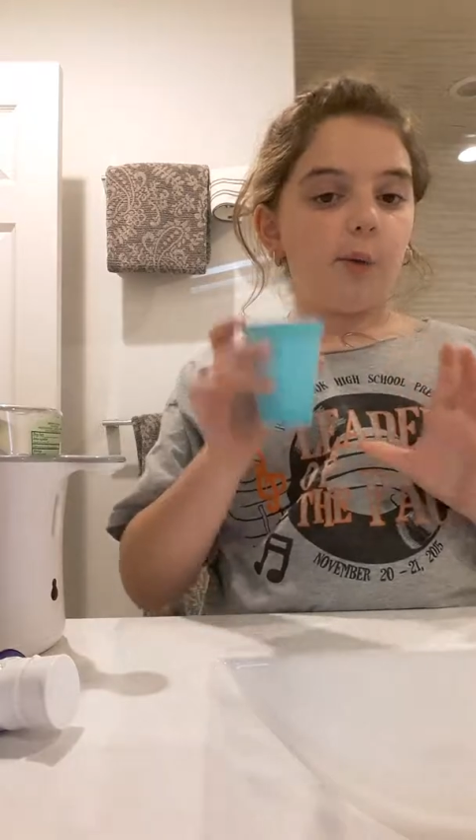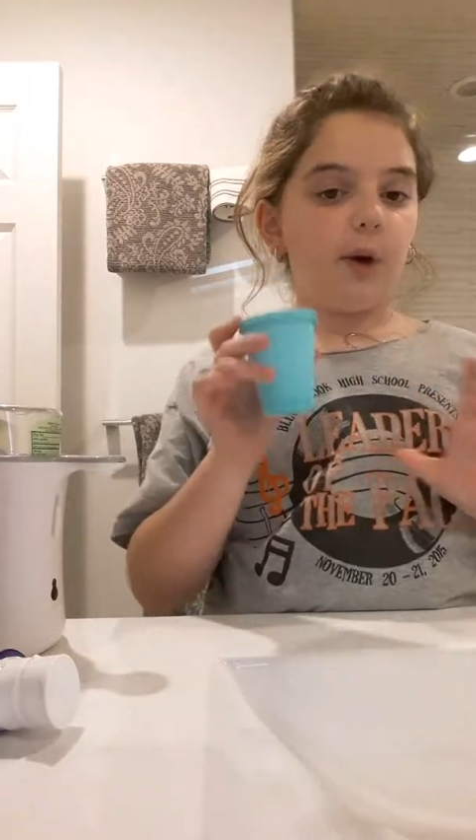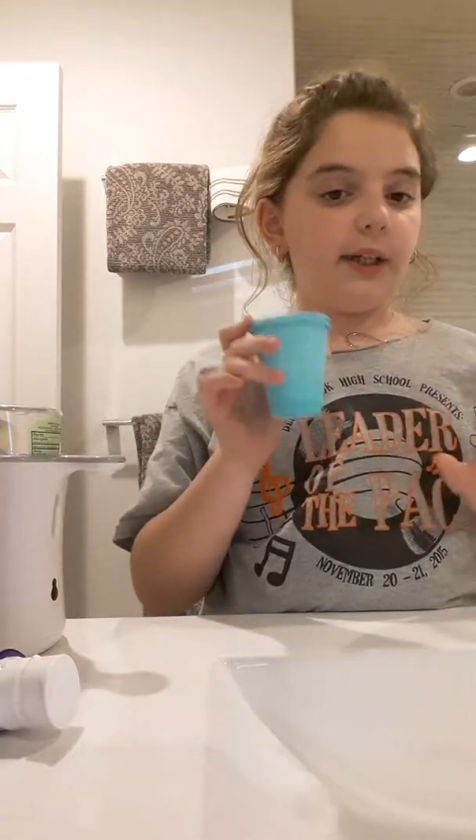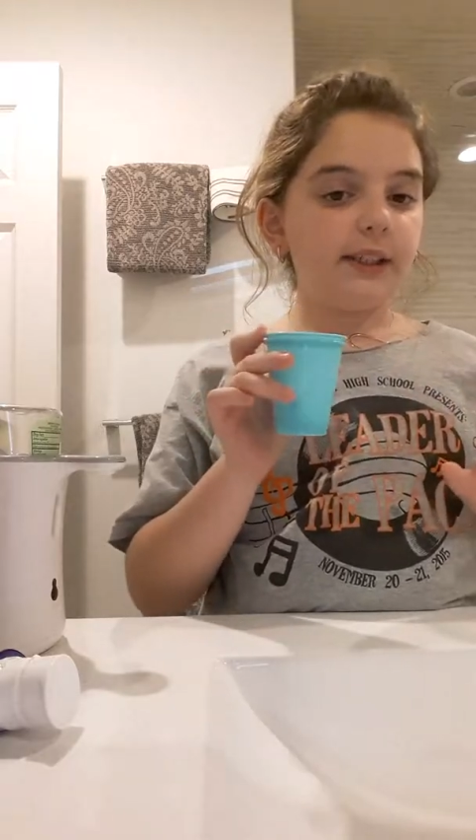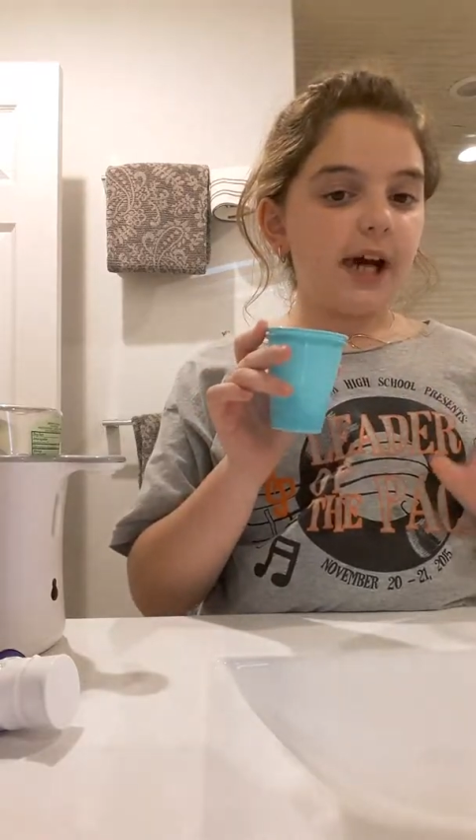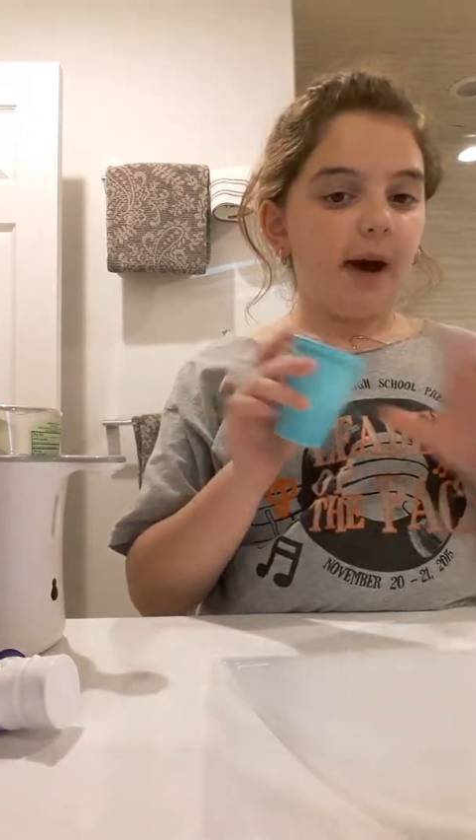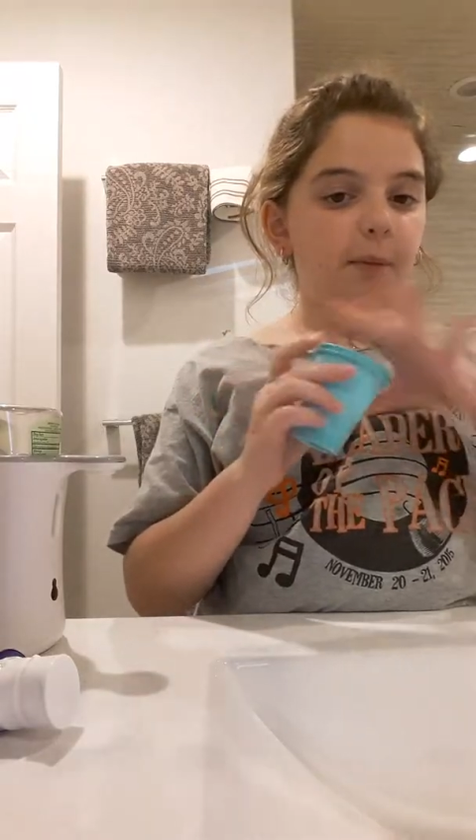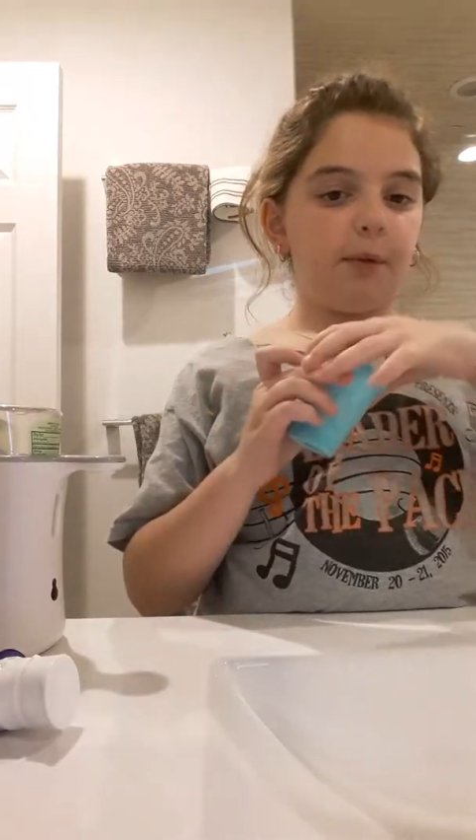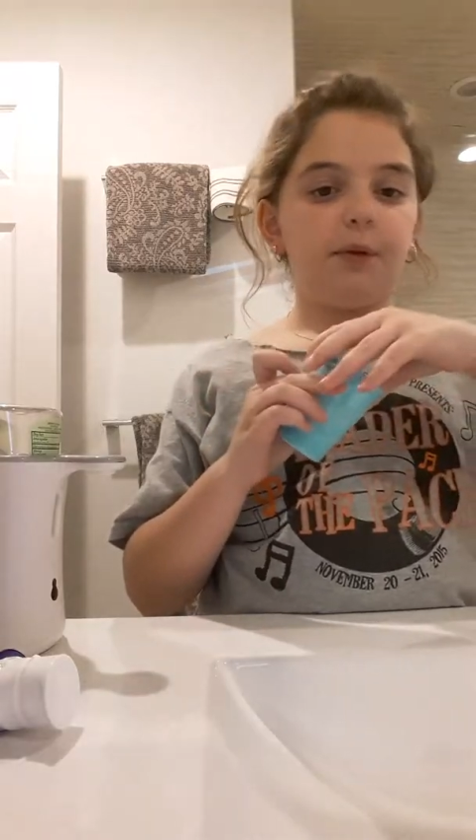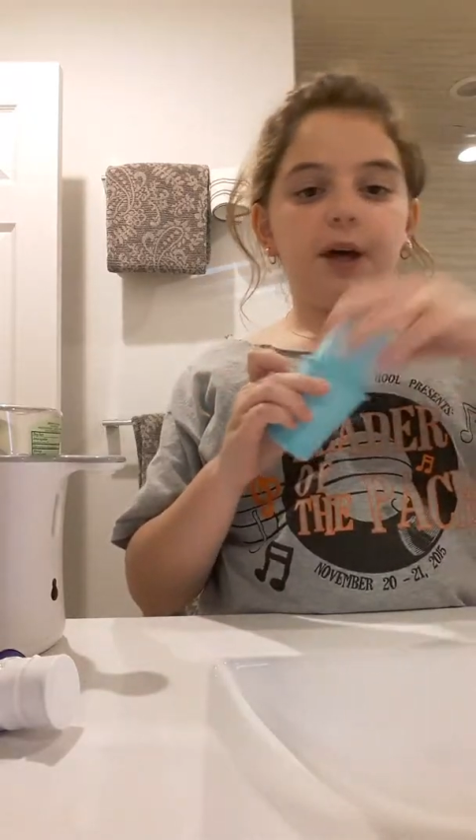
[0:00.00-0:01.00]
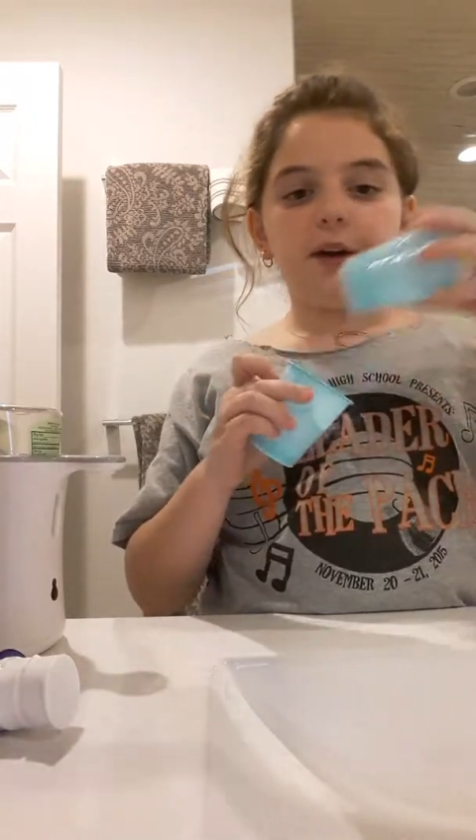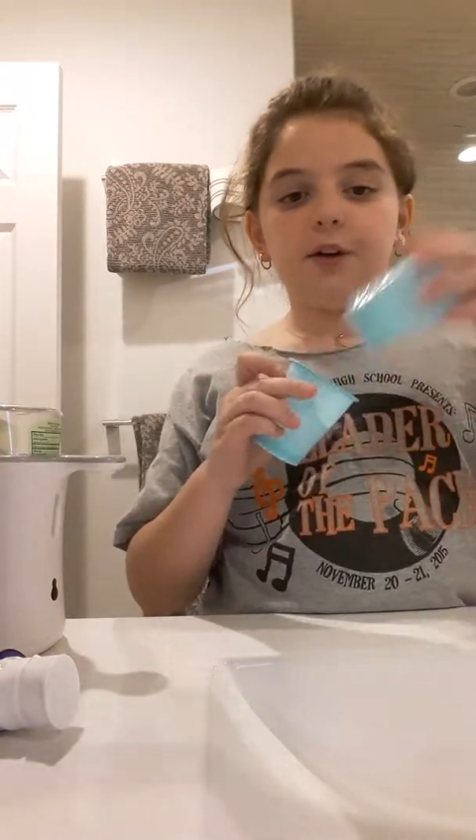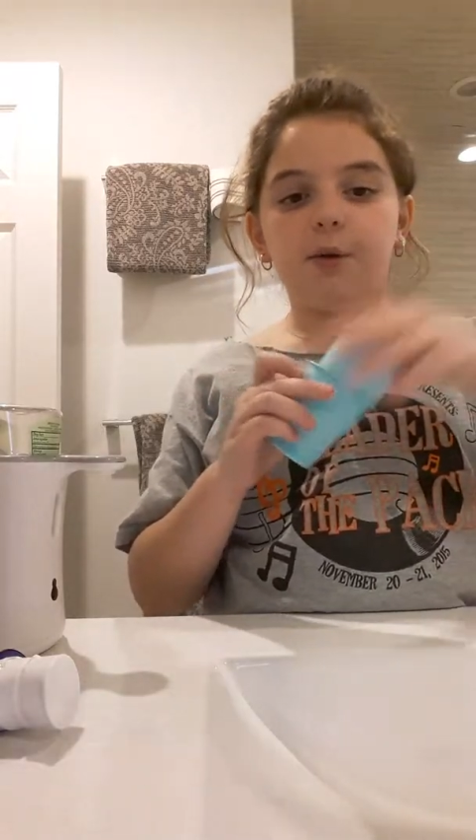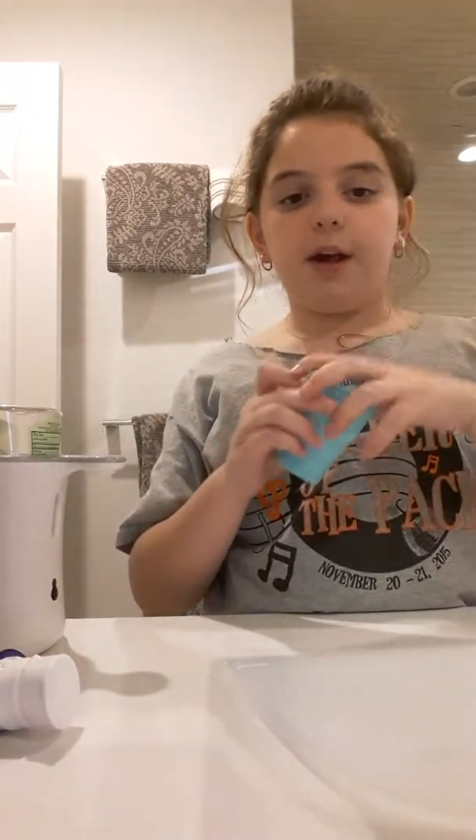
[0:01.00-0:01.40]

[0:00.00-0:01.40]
1 cup, I don't know